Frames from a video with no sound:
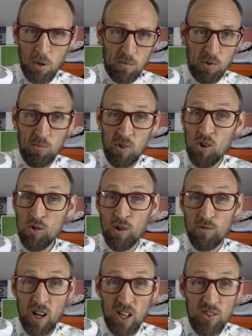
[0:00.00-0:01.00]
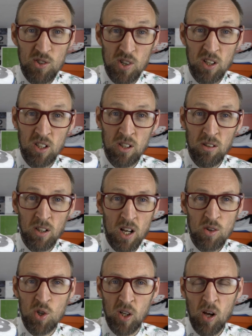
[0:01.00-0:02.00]
Perhaps some longer runs you can do in
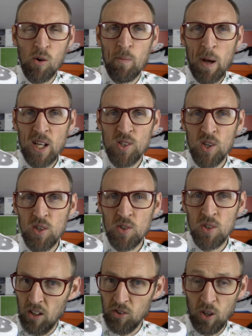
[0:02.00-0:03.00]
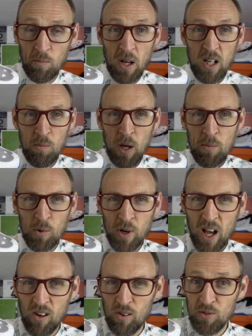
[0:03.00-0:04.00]
those at lower paces. I think many people
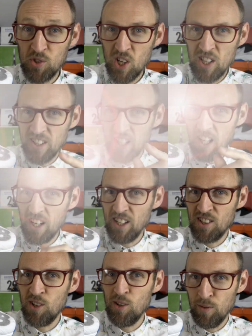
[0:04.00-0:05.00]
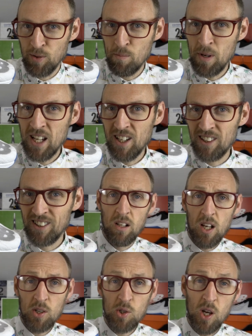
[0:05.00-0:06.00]
now have seen the light of the Beacon.
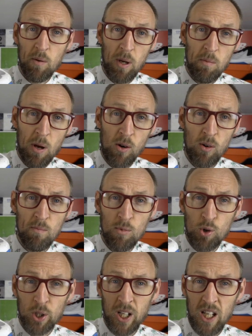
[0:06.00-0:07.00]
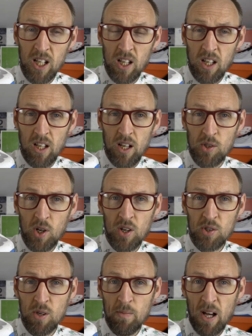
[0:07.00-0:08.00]
Last up, Ebola Mordi has
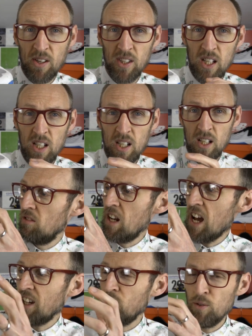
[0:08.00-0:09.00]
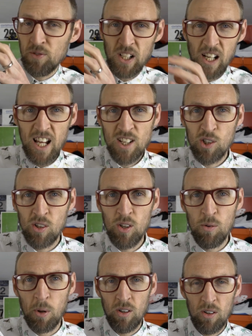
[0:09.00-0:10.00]
asked about the lack of the lace
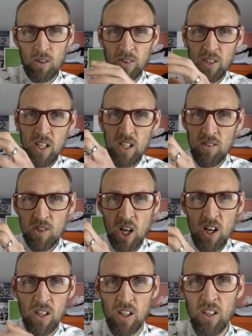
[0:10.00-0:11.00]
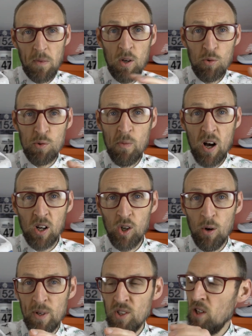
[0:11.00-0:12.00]
loop on the tongue. Nils Mar
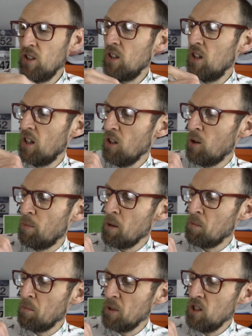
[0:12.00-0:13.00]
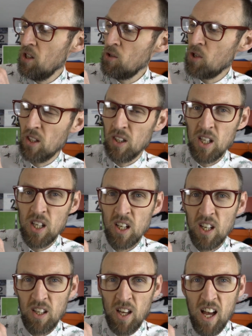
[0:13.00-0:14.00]
commented that a lot of people have been using the
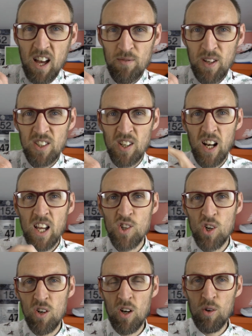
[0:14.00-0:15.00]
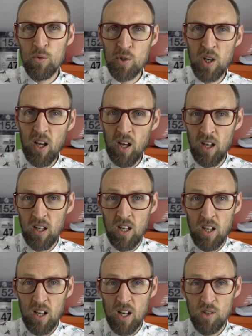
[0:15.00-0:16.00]
air ventilation holes here
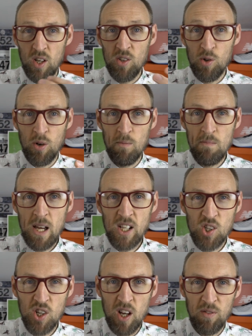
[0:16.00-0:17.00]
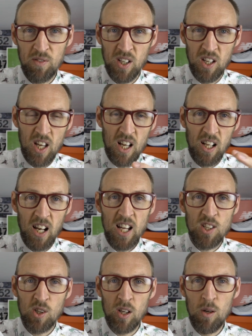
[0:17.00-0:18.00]
as a sort of makeshift
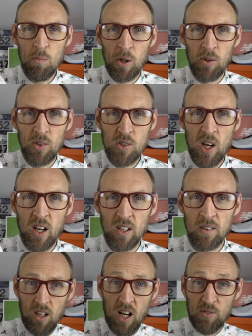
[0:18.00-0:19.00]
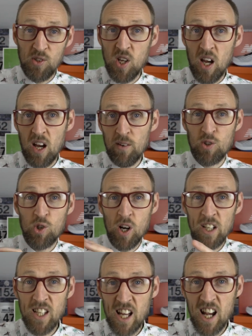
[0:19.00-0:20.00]
lace loop on the tongue. I have to say, I've
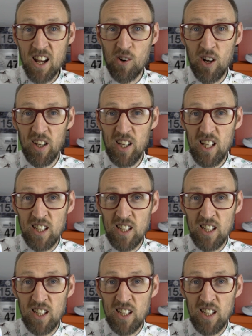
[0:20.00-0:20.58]
tried that out.